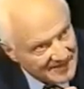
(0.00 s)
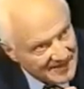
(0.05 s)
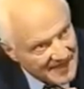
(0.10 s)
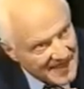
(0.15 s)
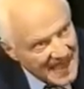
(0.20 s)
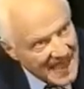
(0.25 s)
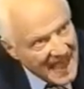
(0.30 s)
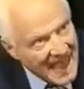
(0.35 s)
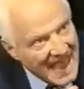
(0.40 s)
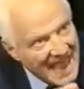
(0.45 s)

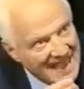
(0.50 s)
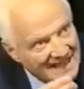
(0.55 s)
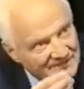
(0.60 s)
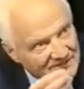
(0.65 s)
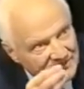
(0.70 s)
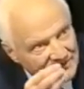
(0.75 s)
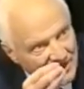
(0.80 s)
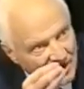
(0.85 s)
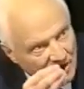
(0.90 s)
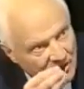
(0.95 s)
The
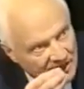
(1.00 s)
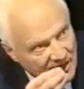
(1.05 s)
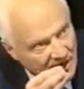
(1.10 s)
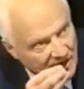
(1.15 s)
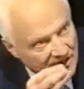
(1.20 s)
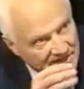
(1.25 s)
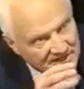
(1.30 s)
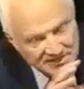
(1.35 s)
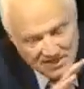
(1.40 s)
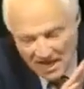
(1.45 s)
oligarchy that
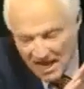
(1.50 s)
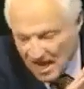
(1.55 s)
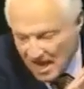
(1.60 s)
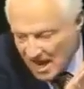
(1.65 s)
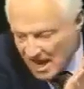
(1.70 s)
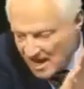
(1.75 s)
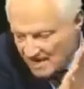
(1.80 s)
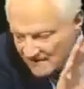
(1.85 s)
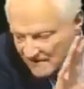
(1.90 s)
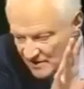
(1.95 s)
controls an
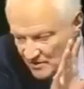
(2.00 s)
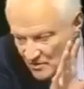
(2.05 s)
undeveloped country.